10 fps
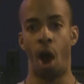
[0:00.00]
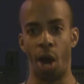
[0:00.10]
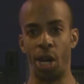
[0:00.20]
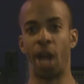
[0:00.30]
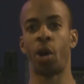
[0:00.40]
Our
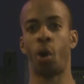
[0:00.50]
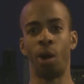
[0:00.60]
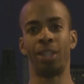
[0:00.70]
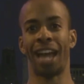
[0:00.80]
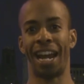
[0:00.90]
young
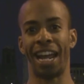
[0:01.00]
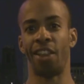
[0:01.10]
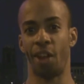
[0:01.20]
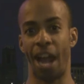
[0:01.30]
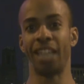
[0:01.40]
corners got to get
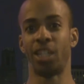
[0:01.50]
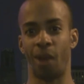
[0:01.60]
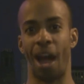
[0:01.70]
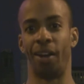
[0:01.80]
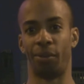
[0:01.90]
their heads
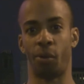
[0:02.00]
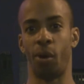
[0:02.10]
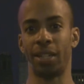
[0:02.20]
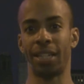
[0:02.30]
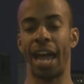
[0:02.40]
around, of
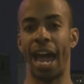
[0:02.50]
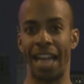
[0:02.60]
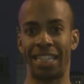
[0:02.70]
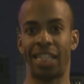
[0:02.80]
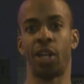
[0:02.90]
course, and I
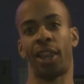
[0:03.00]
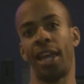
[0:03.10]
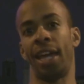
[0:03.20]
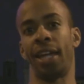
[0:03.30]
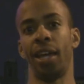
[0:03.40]
still
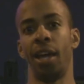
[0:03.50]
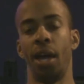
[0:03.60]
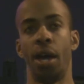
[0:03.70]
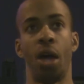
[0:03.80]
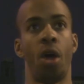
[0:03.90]
think
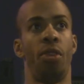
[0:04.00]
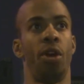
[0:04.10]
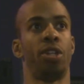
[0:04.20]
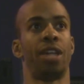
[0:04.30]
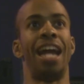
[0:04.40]

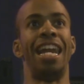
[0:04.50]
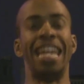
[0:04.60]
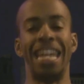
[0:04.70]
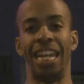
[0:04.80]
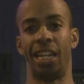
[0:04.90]
there's a
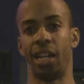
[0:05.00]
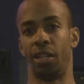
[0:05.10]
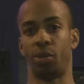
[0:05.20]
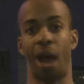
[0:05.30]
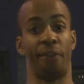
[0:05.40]
need to
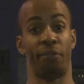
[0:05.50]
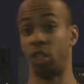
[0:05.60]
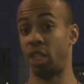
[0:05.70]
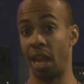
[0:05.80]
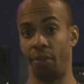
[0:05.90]
draft for
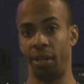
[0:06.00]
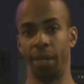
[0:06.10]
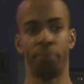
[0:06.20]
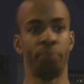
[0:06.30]
safety.